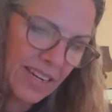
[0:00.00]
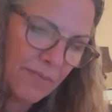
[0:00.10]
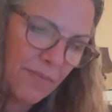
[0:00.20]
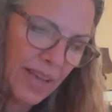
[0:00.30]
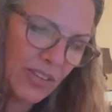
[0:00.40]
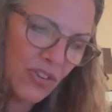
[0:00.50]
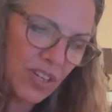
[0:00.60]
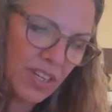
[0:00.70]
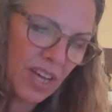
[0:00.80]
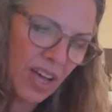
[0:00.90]

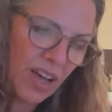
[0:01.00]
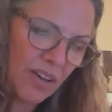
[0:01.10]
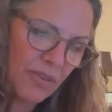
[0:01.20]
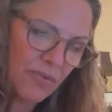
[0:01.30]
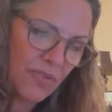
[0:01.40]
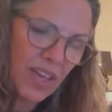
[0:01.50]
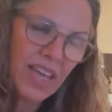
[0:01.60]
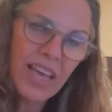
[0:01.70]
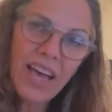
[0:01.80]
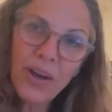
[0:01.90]
mention of
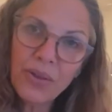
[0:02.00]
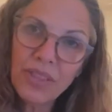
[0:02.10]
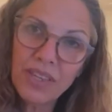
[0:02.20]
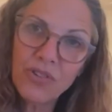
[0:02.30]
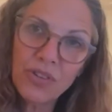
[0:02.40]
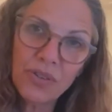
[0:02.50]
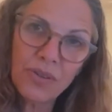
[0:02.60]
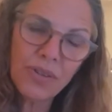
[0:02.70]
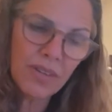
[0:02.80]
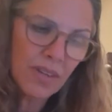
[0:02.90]
health
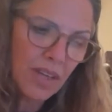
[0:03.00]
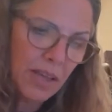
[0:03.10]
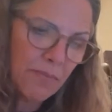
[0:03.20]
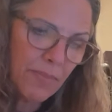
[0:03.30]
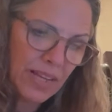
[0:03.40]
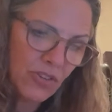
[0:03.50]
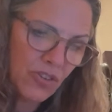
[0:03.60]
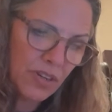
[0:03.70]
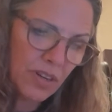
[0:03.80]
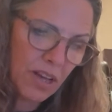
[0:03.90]
issues,
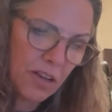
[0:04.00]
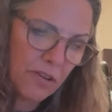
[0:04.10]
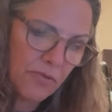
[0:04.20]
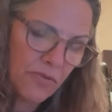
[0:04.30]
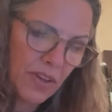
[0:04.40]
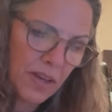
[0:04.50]
mention of